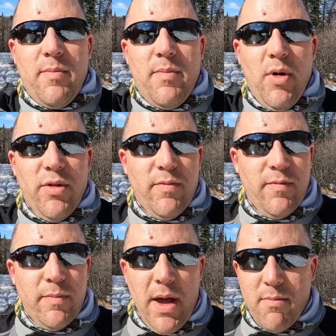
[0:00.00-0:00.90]
both
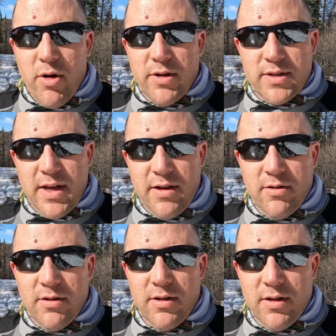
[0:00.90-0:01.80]
by
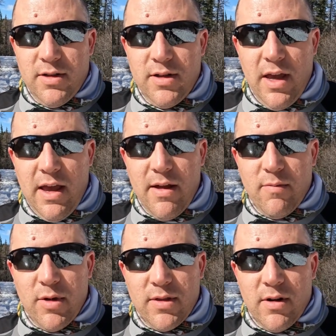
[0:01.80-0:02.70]
motorcycle and
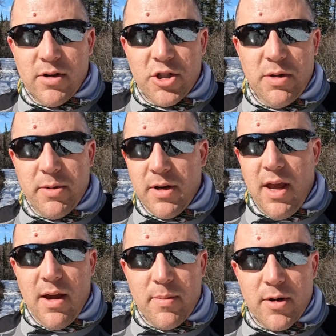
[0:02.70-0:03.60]
with our Jeep and
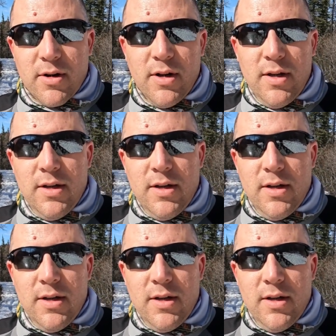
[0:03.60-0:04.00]
camper.